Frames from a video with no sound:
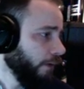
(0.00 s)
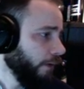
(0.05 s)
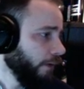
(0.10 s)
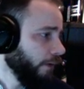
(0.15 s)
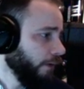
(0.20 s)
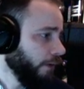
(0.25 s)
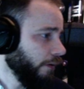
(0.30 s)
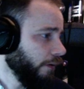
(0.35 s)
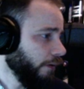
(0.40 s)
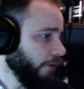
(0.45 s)

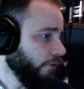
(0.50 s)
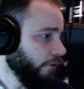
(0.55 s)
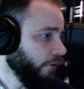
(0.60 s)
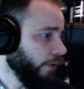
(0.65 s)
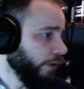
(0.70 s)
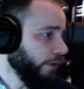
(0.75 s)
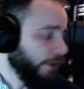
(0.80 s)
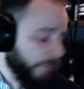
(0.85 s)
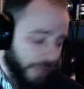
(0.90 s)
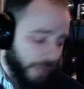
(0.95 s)
because we're
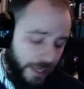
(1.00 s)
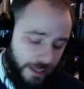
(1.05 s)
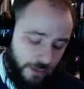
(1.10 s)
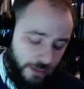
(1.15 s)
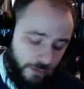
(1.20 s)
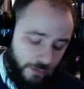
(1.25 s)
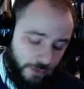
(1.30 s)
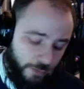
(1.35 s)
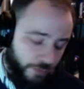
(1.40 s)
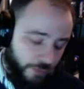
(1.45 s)
already
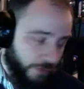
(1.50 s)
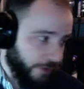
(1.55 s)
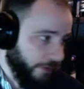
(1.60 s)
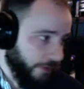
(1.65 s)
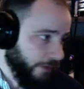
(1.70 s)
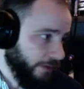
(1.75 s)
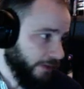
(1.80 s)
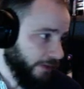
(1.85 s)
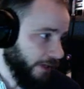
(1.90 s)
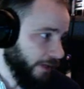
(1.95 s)
manually putting the
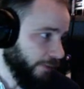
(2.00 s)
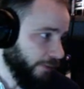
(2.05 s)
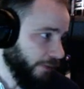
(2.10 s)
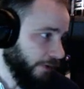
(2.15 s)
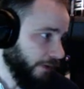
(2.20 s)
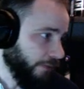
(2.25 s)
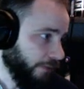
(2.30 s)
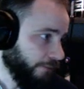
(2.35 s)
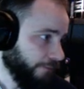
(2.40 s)
type in